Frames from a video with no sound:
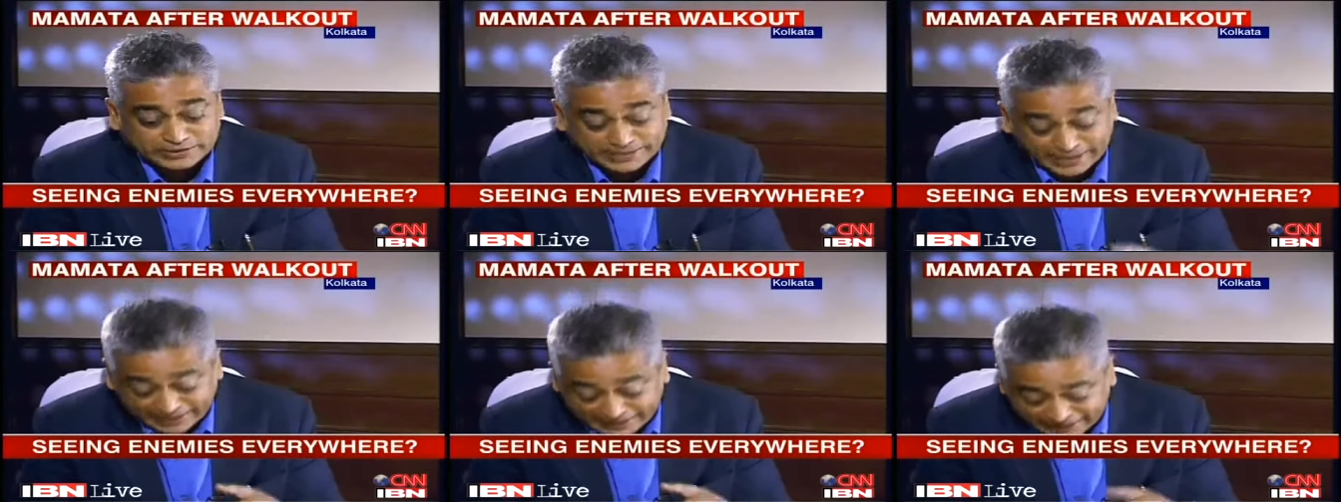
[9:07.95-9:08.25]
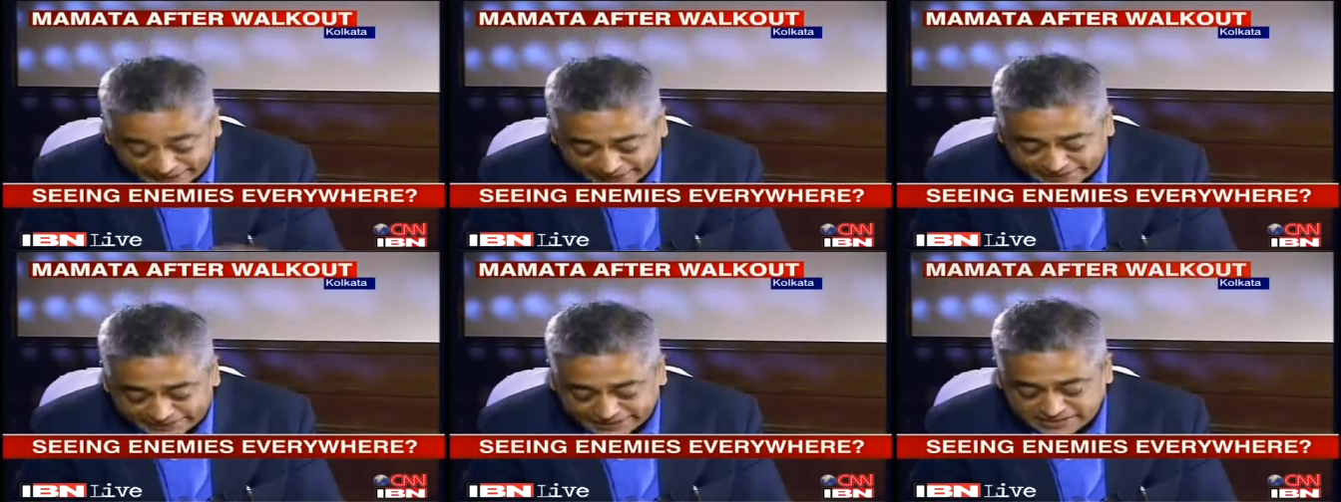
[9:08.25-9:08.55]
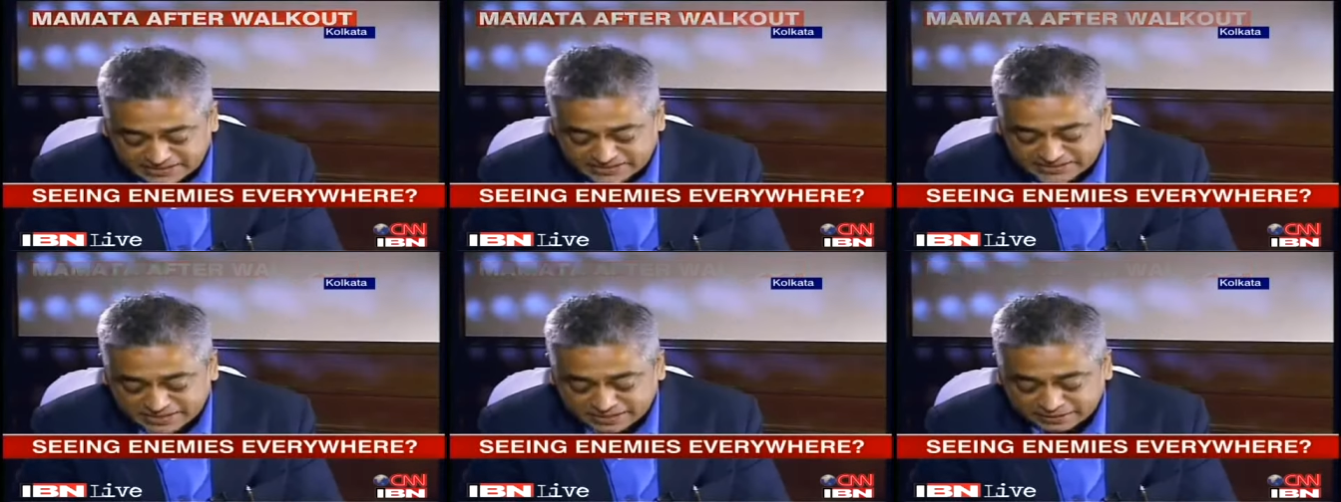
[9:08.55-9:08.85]
Dengue
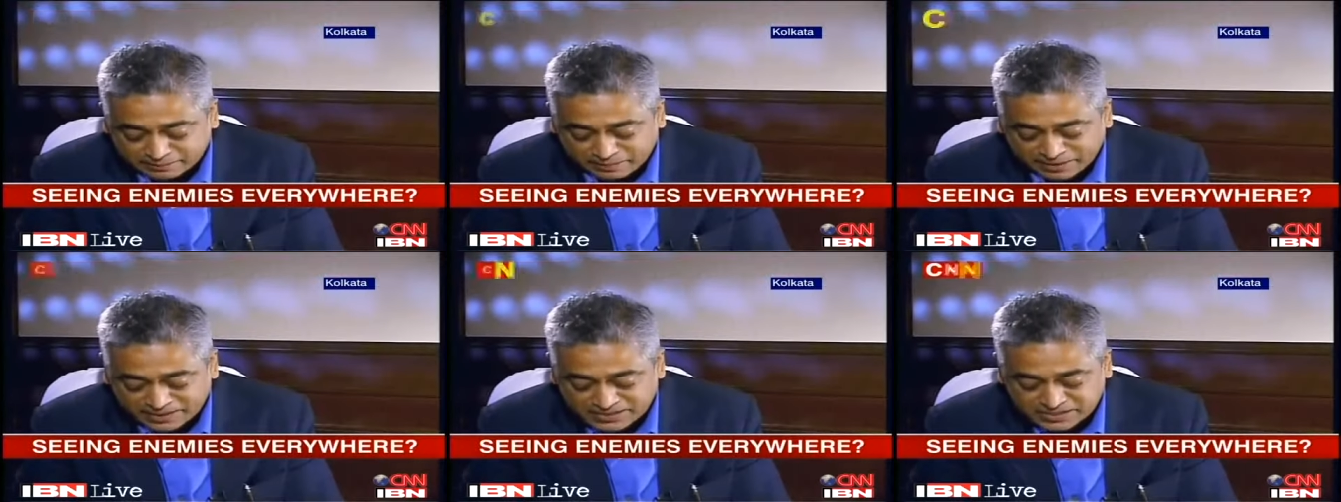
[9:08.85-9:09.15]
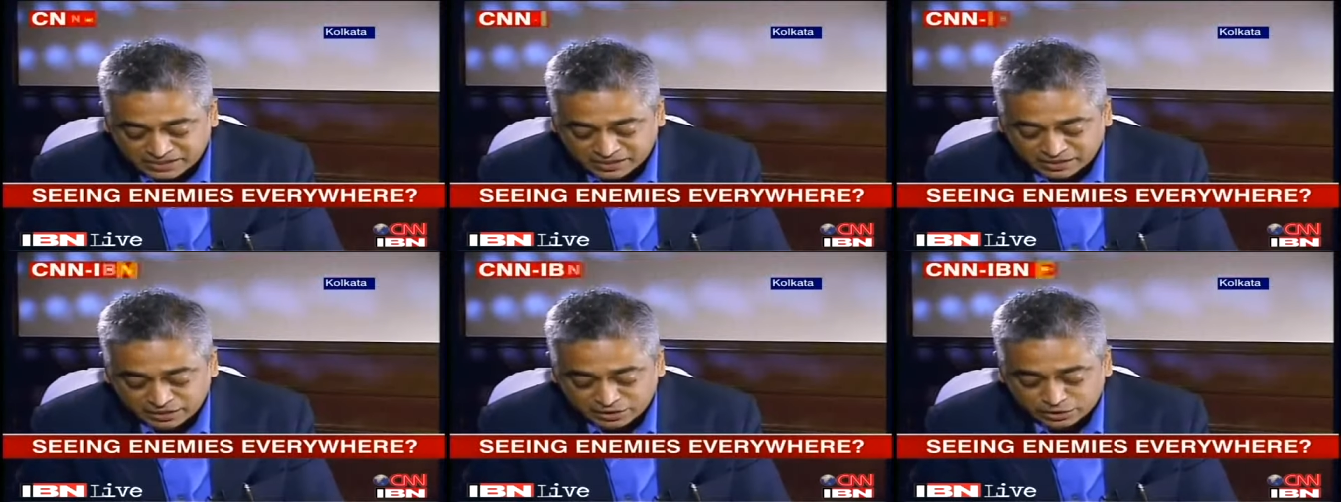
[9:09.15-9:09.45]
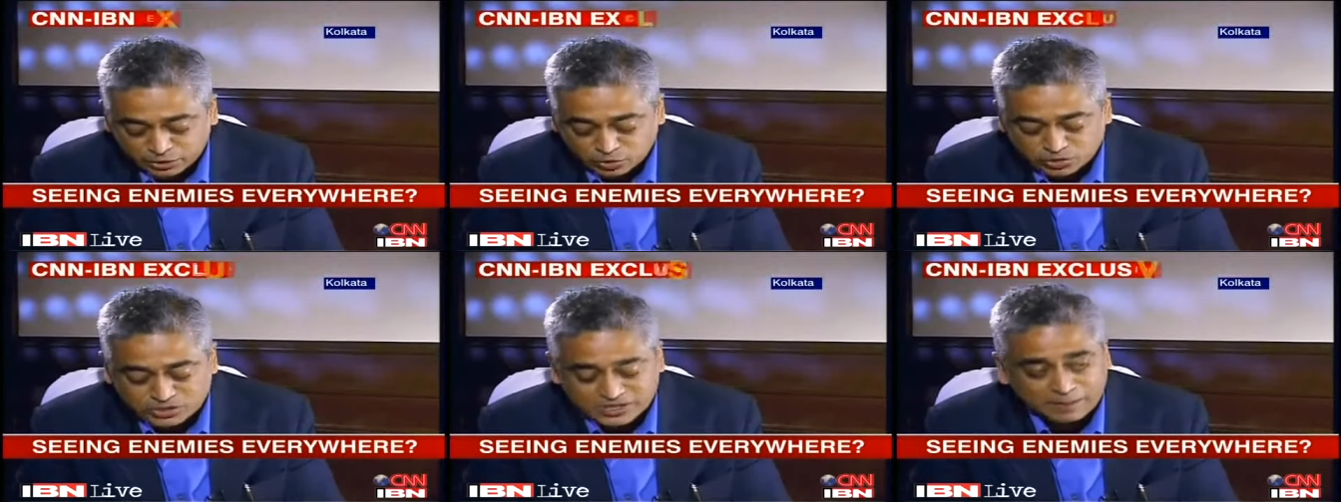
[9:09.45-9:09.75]
deaths take place.
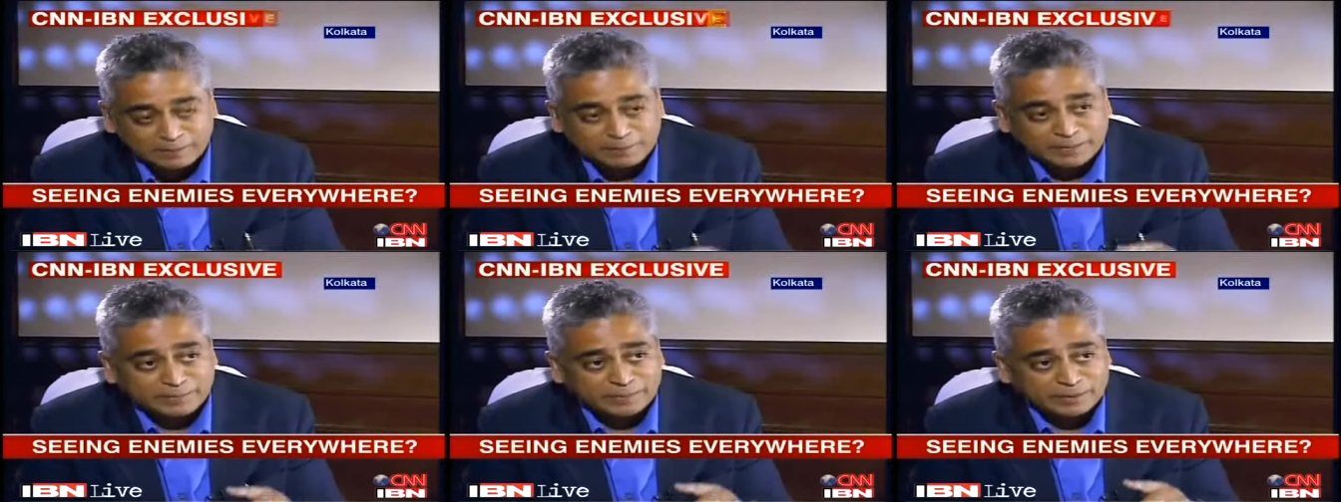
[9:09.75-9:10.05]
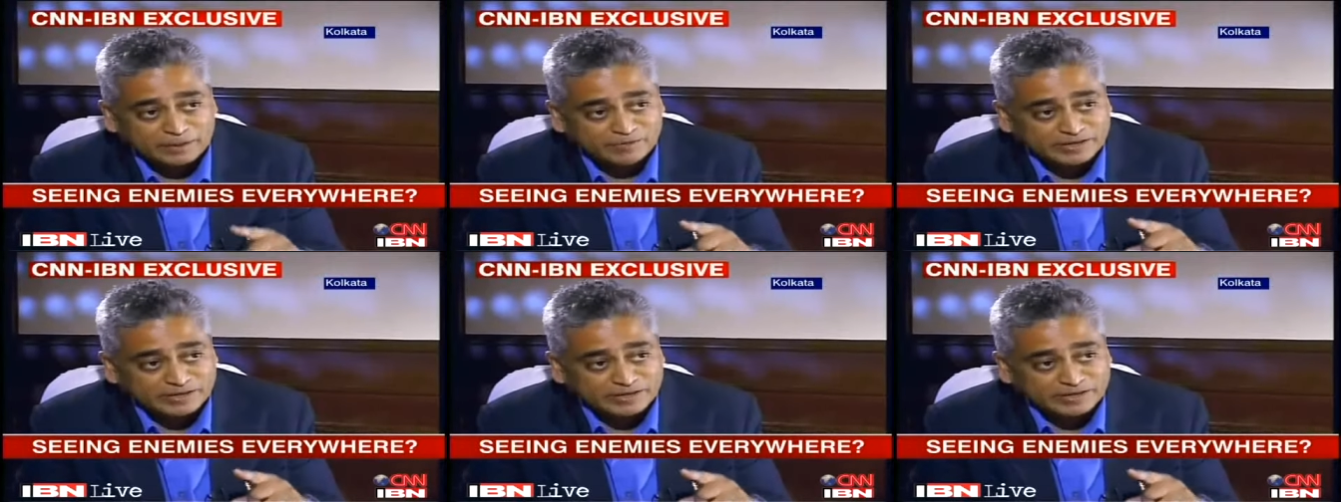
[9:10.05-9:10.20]
You say people